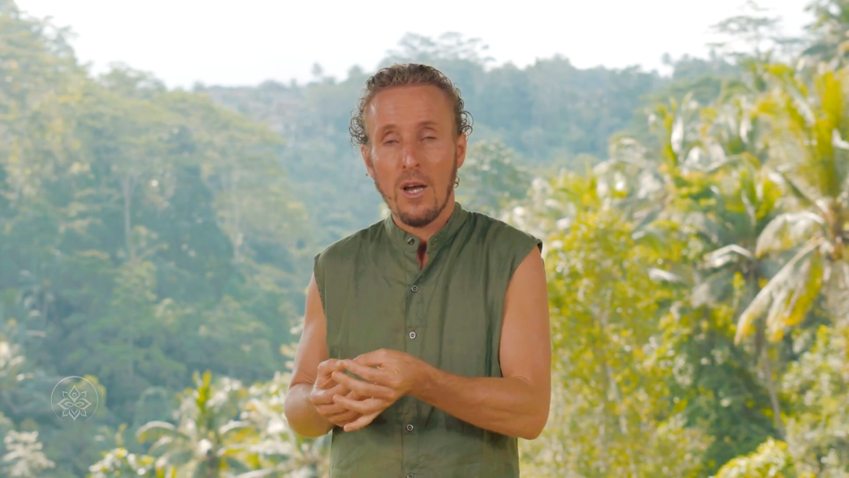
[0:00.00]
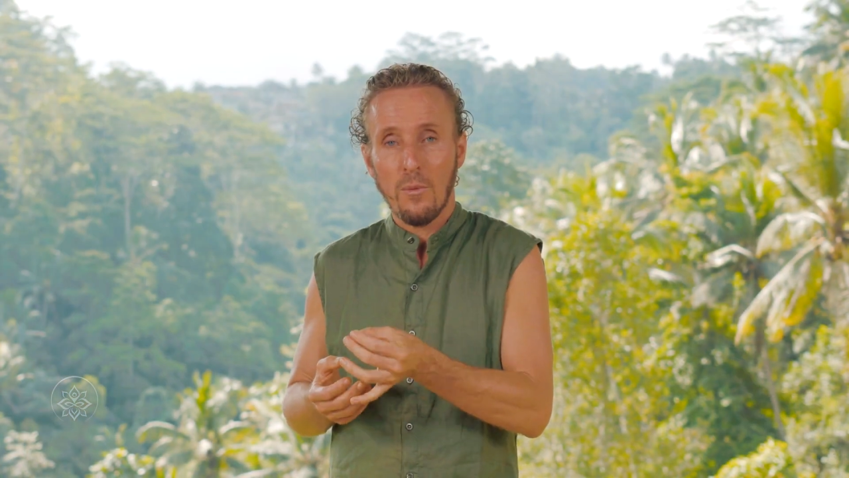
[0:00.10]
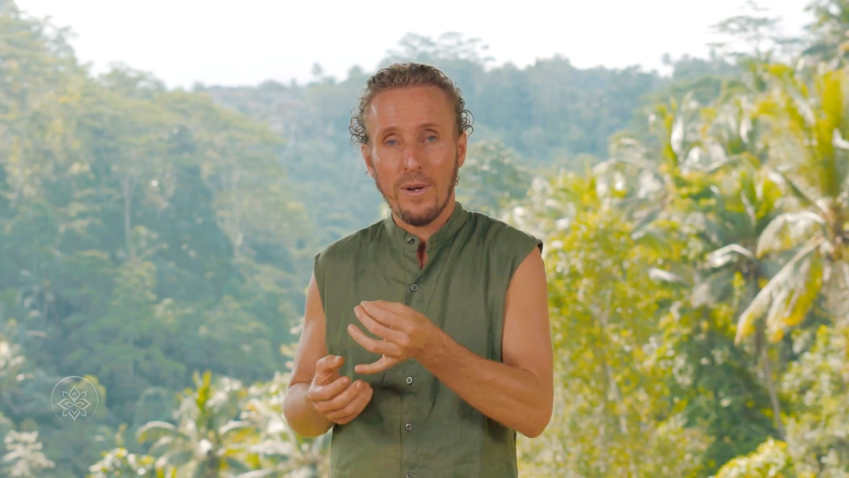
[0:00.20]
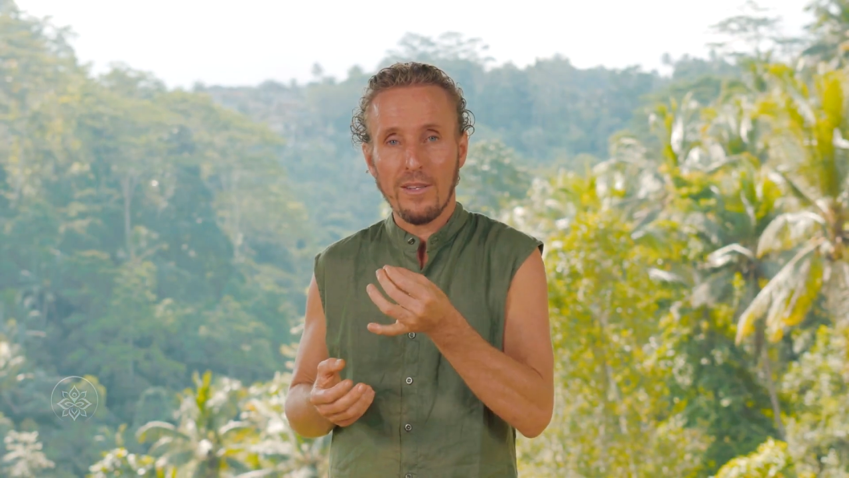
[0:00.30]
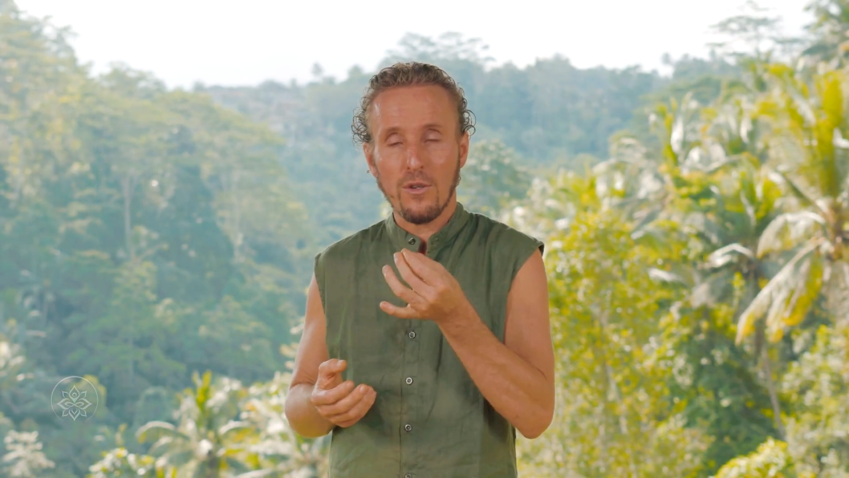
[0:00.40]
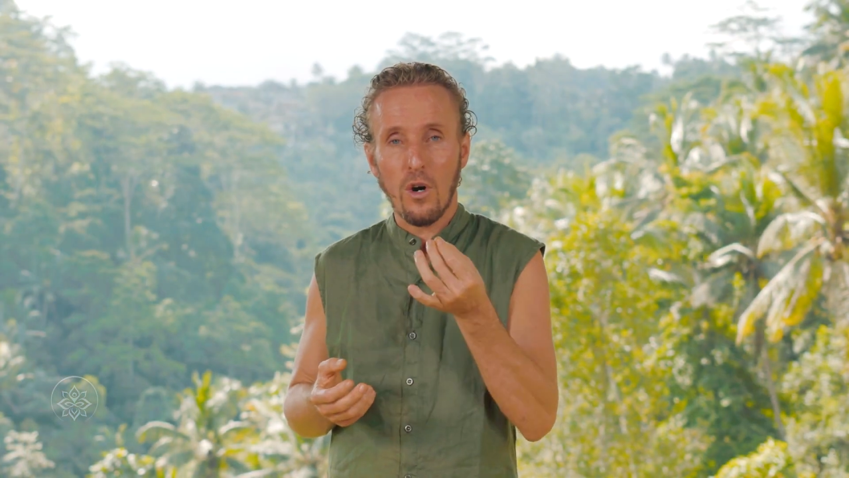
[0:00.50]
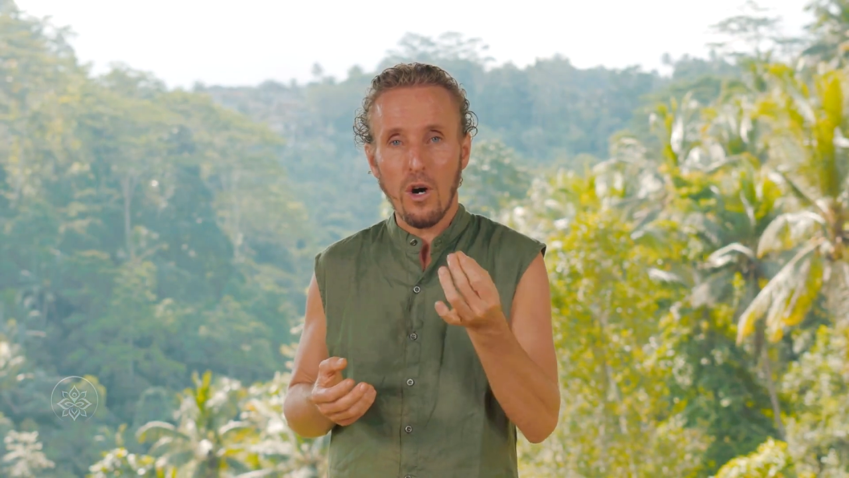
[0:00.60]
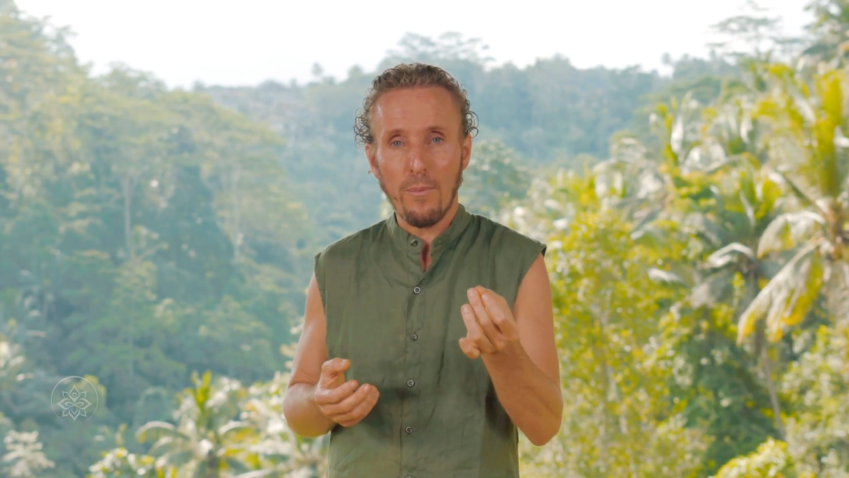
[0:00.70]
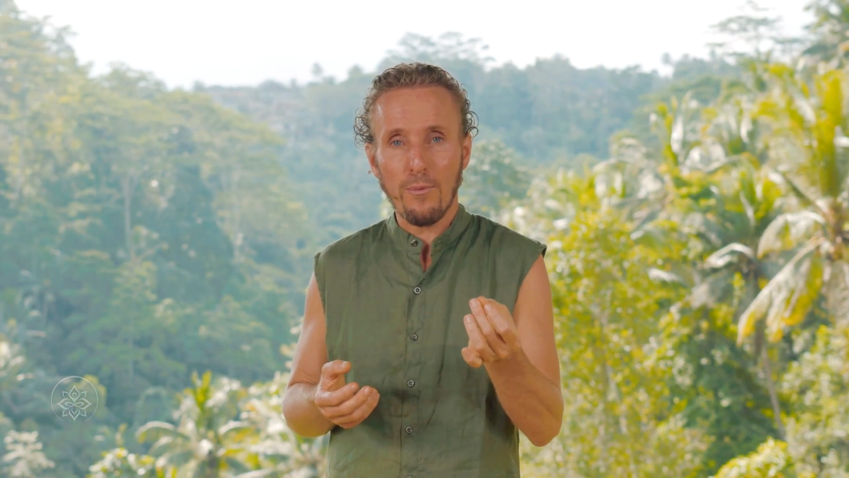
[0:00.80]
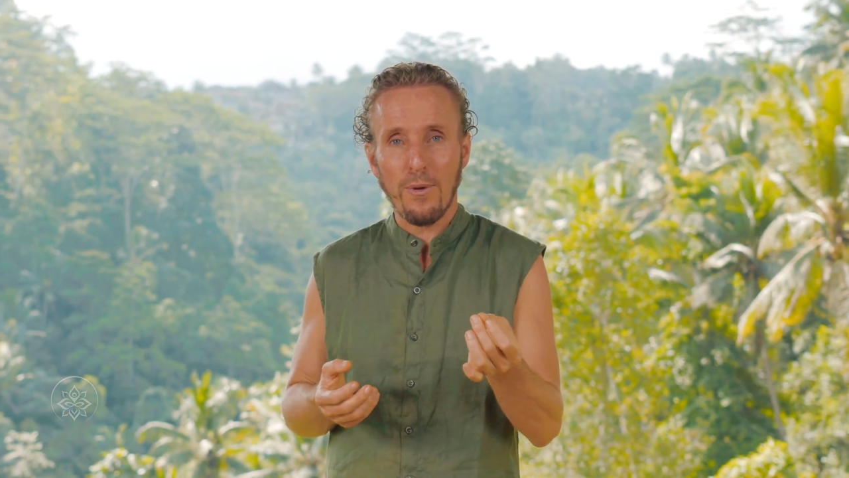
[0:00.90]
We
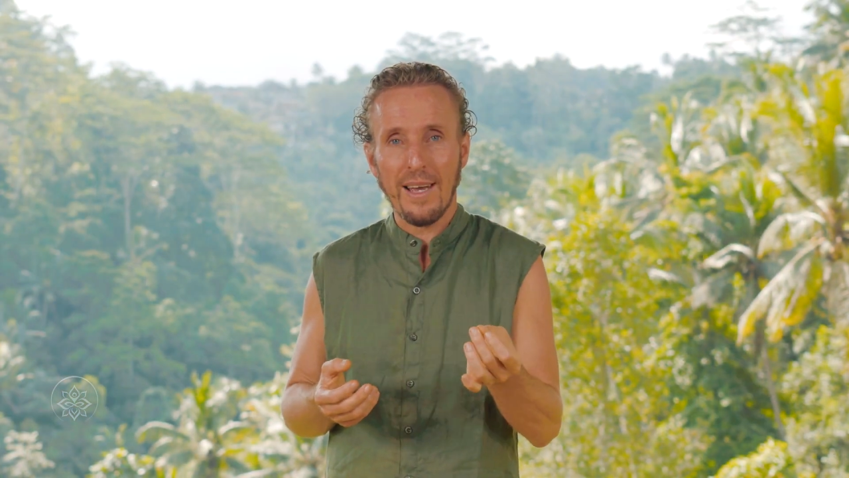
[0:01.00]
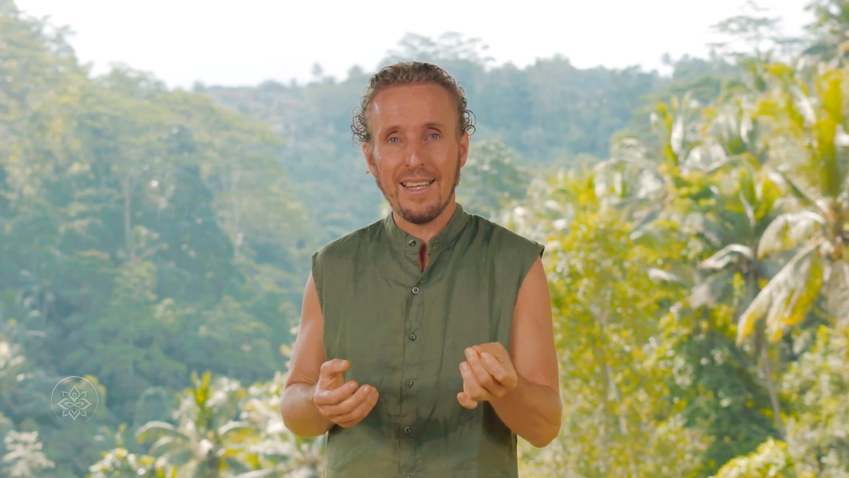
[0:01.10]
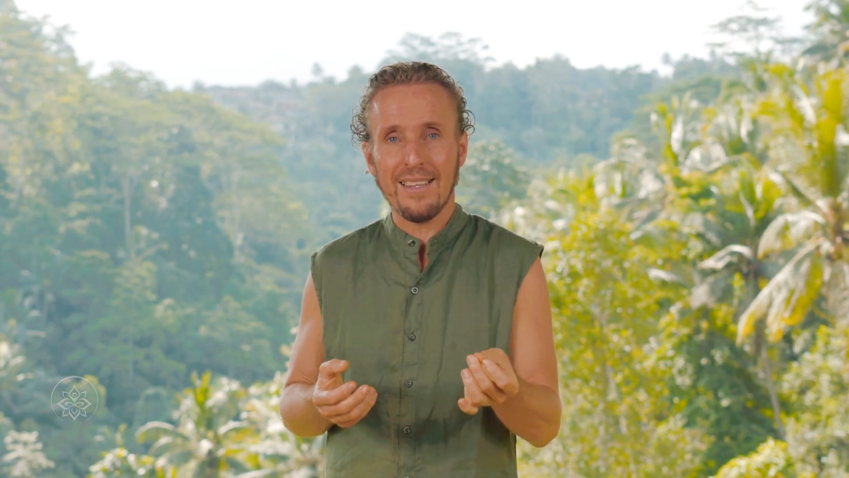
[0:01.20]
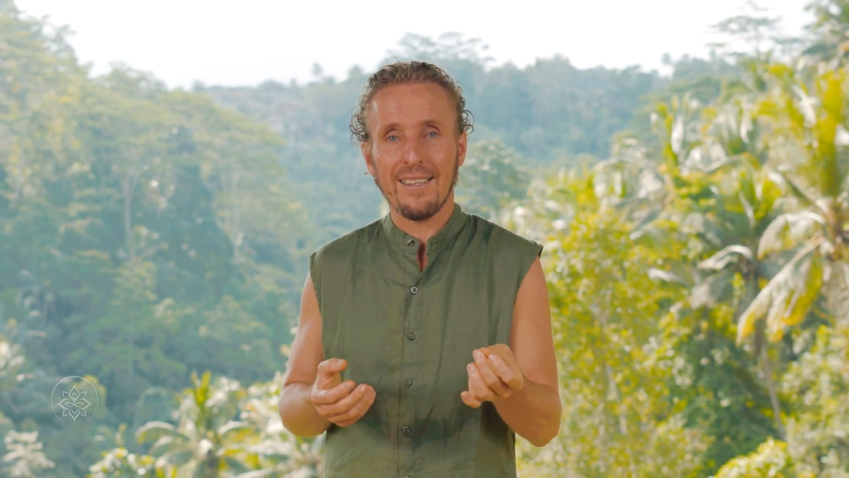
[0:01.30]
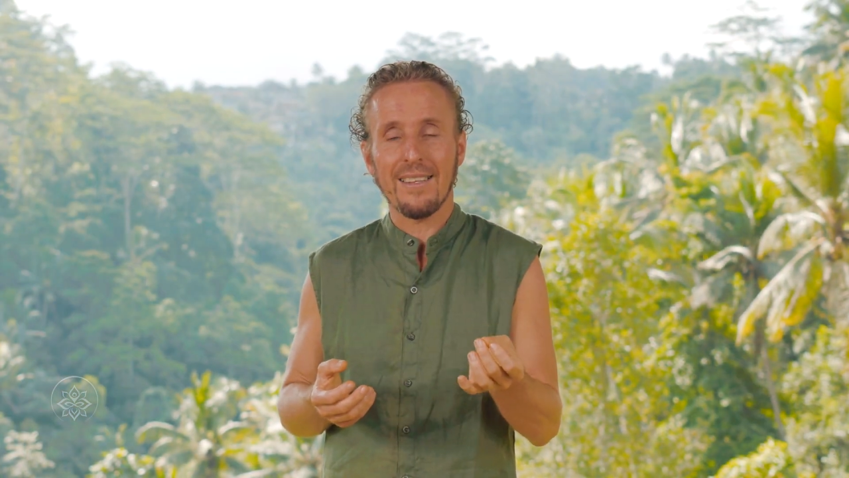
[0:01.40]
incorporate